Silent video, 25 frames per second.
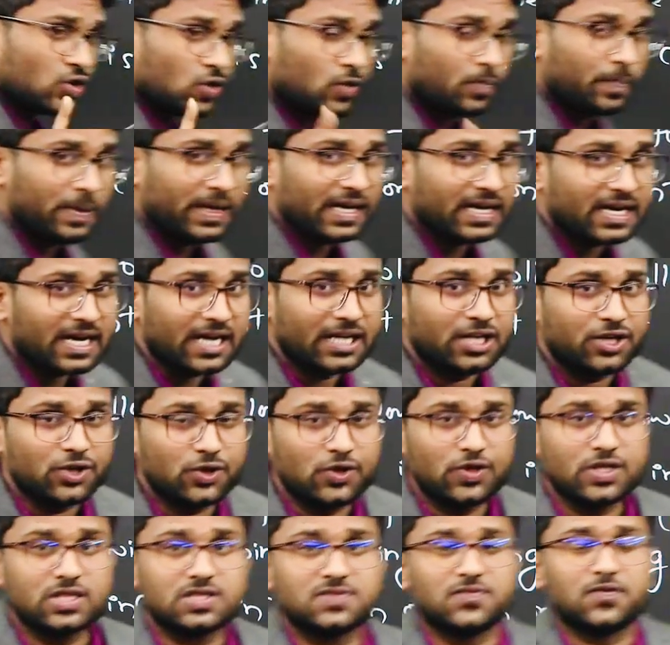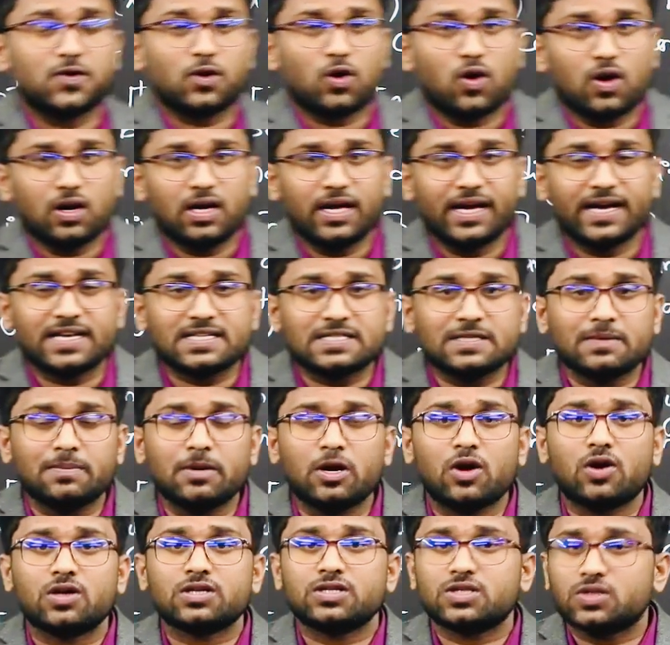should be continuous for all x
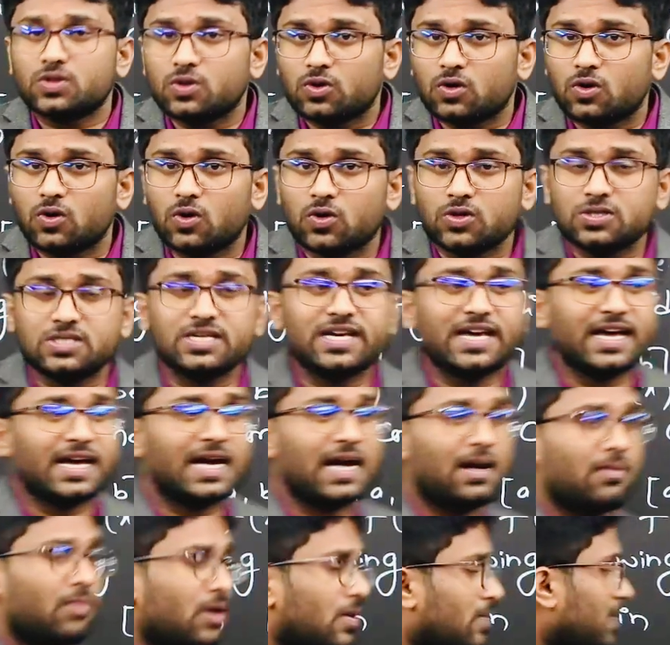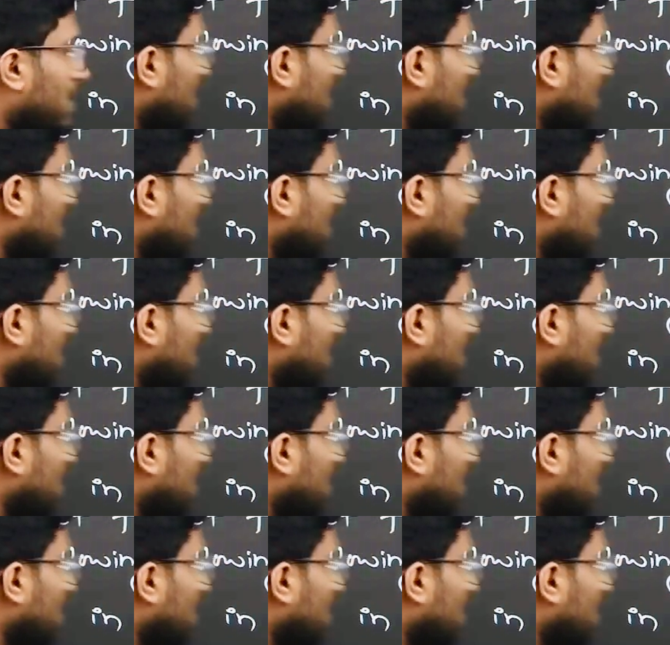belongs to closed a comma